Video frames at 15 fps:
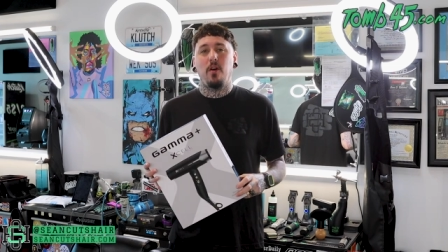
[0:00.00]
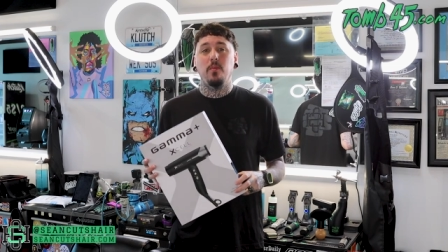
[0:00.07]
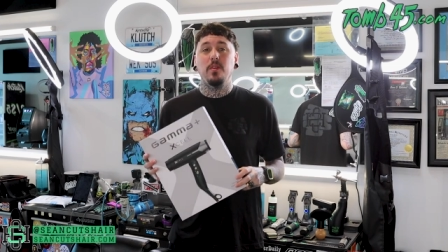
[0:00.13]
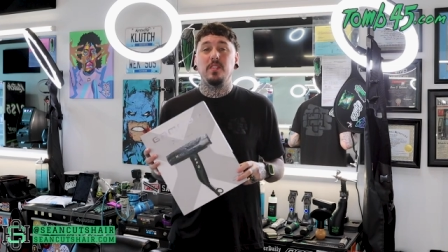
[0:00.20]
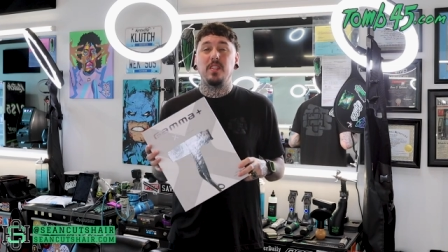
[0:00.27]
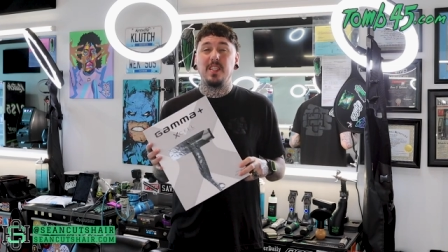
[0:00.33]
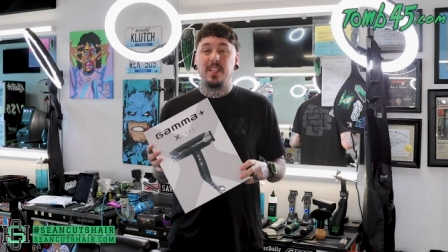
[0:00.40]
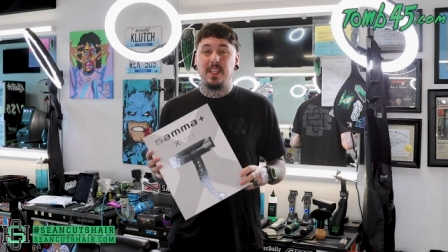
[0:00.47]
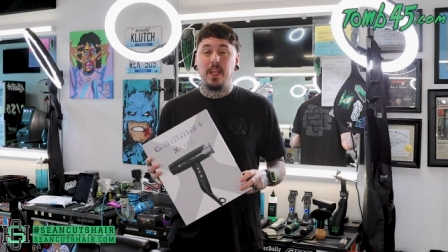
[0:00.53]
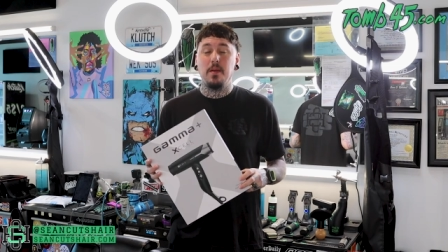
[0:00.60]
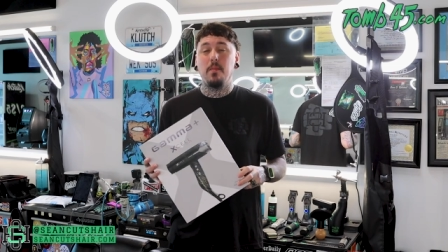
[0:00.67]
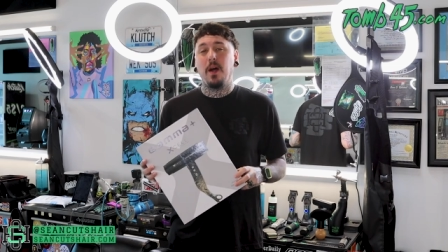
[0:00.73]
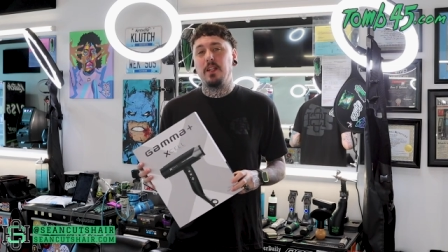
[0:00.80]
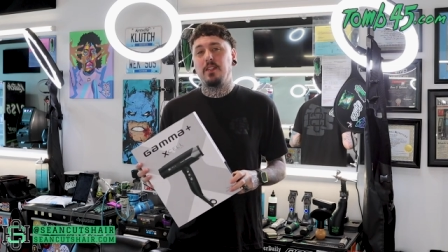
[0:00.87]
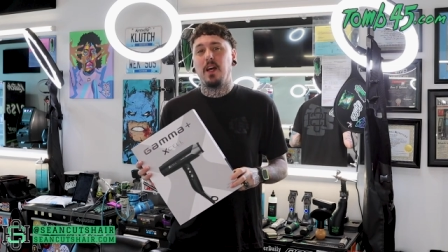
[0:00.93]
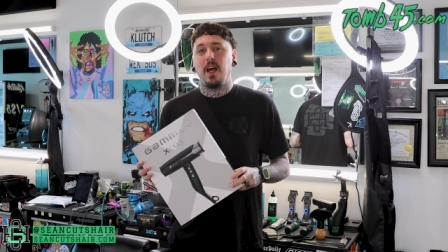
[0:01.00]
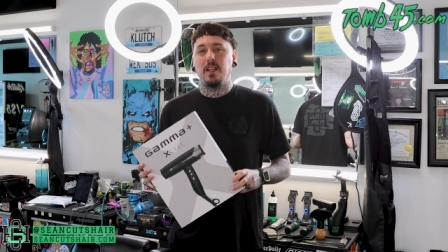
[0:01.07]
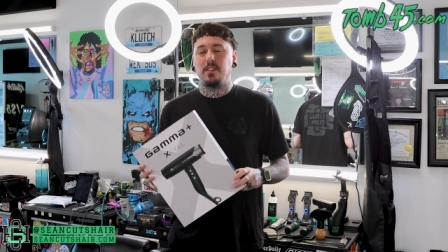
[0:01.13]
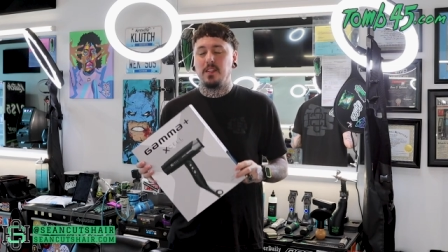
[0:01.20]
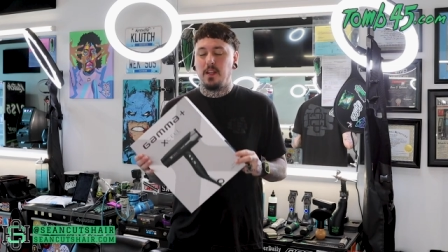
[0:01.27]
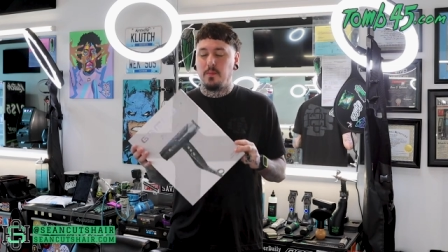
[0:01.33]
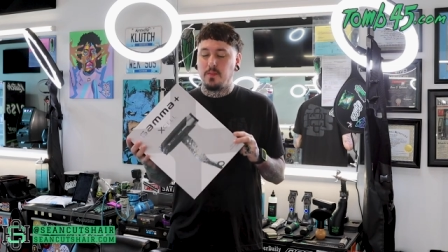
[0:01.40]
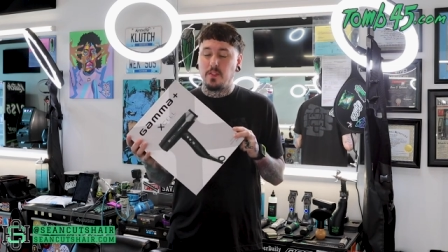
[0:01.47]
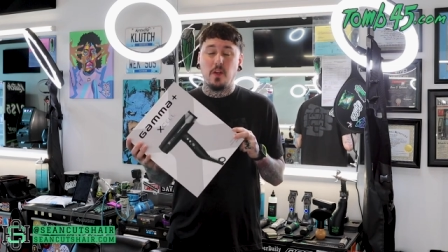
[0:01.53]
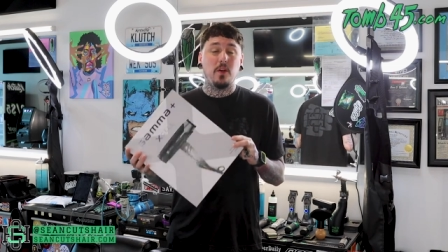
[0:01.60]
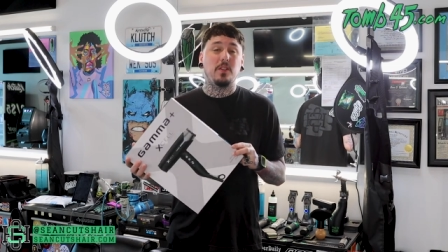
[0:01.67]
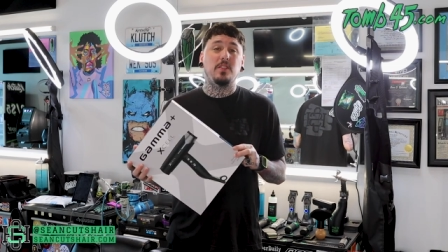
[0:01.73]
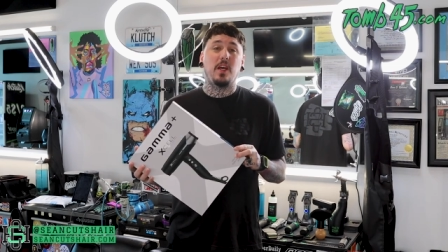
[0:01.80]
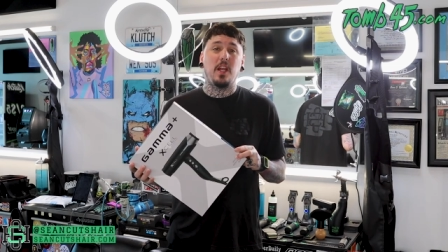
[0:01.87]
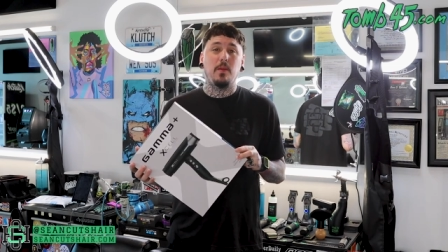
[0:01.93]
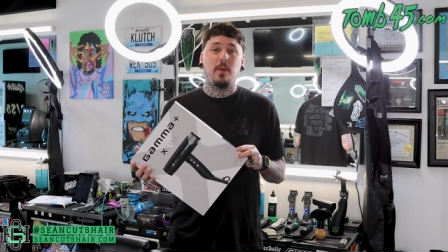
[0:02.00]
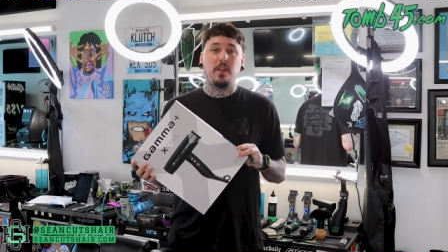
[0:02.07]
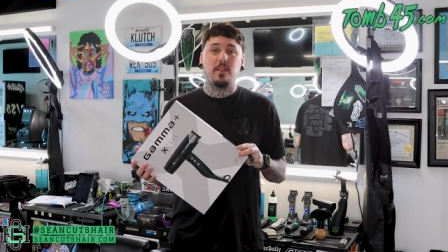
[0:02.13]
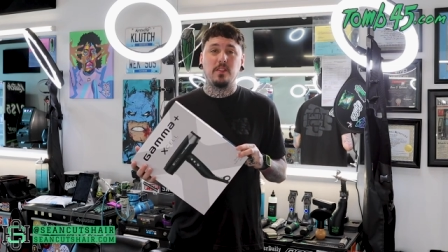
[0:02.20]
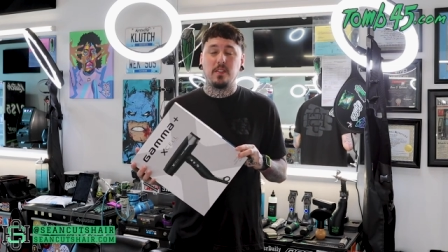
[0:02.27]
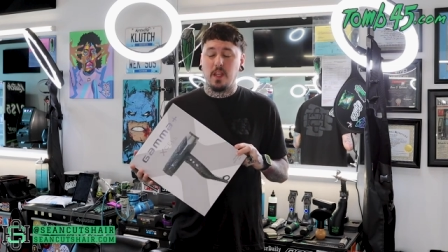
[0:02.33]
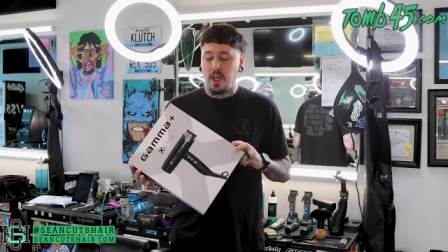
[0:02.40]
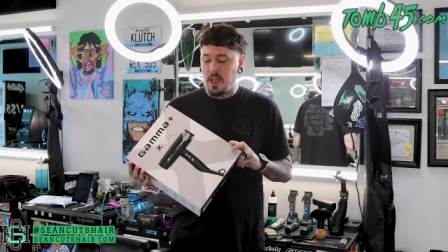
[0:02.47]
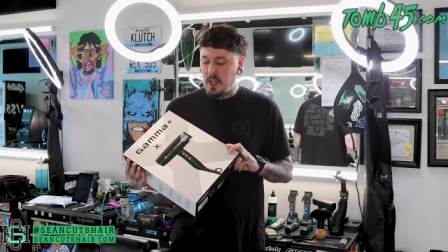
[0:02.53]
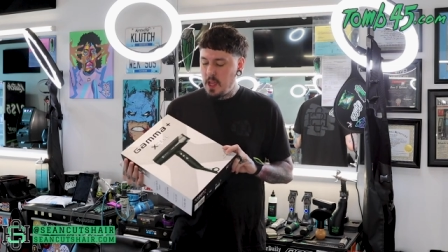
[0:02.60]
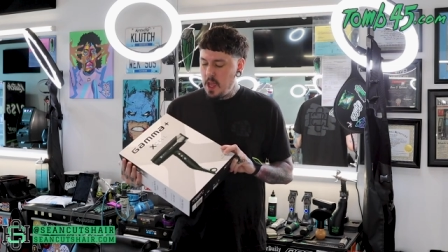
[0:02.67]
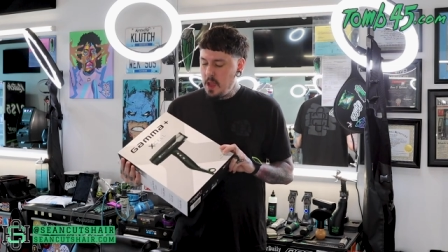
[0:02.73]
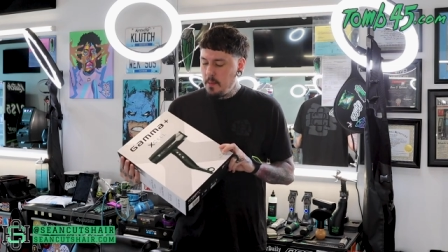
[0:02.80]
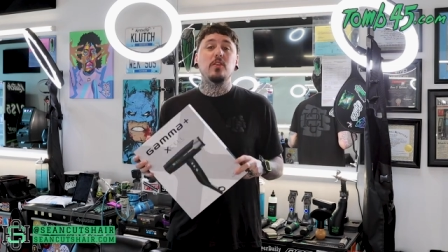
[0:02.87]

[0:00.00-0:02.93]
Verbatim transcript: homies get my Dyson. I'm so excited about this thing.